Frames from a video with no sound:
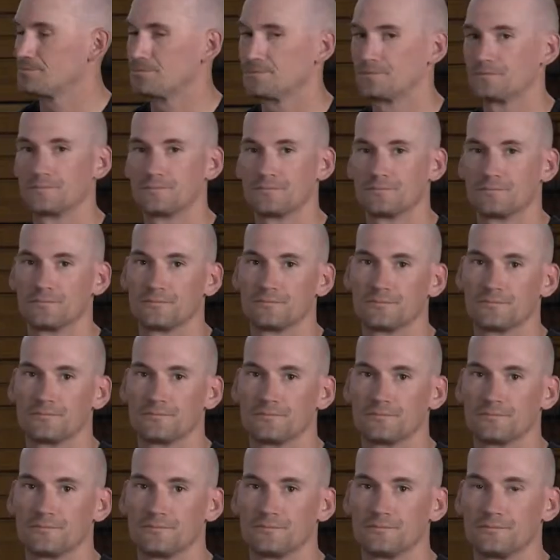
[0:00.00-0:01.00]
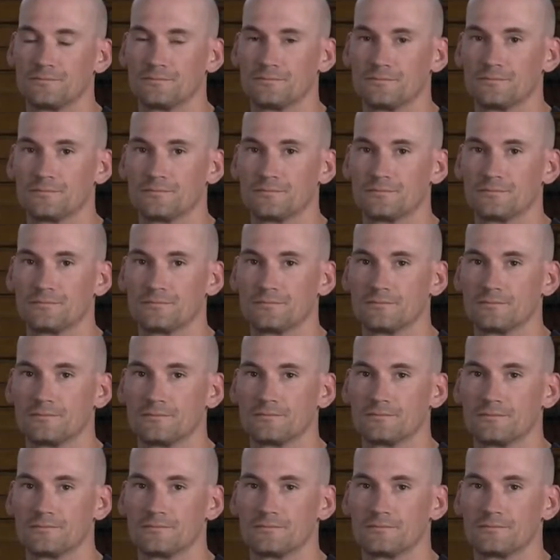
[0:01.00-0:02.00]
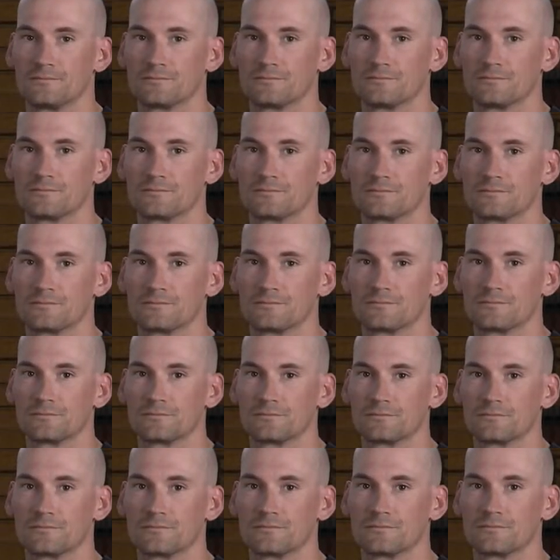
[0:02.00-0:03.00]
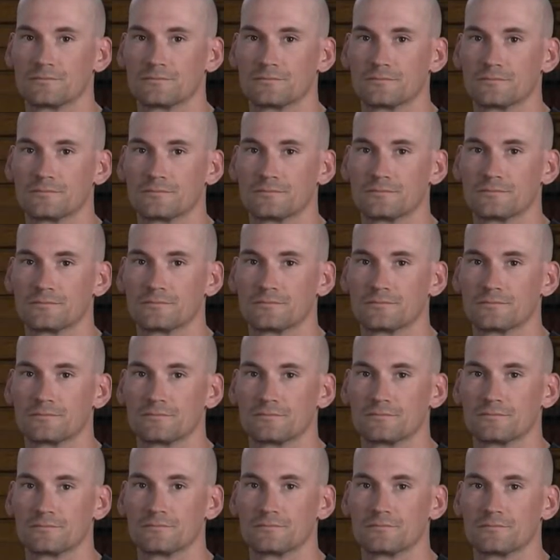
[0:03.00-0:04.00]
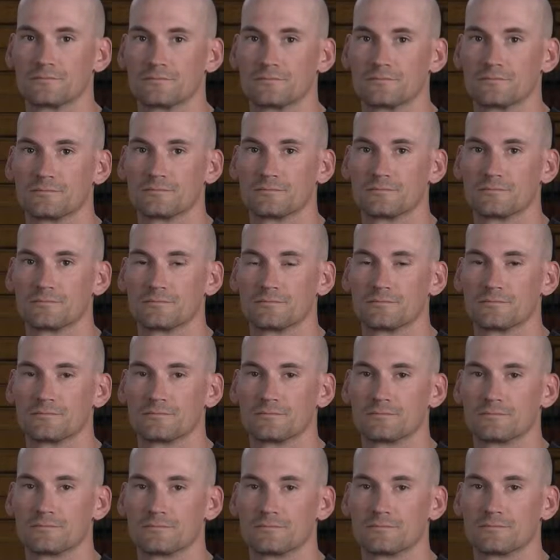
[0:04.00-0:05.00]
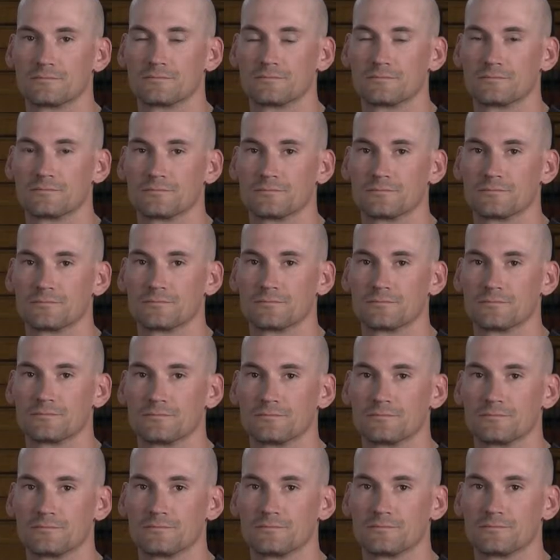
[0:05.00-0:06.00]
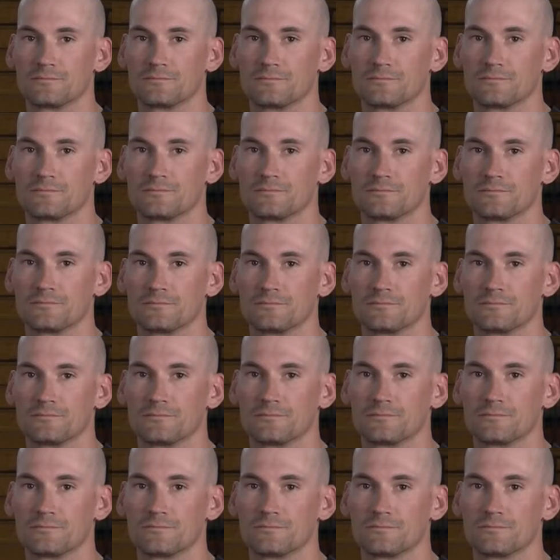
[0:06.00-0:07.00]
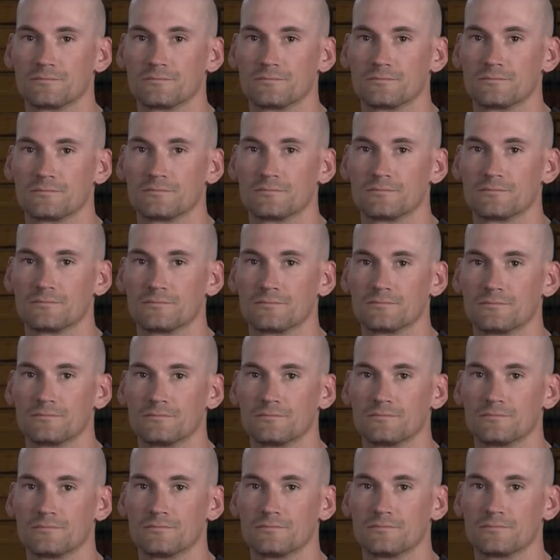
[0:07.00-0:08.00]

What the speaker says: (not speaking)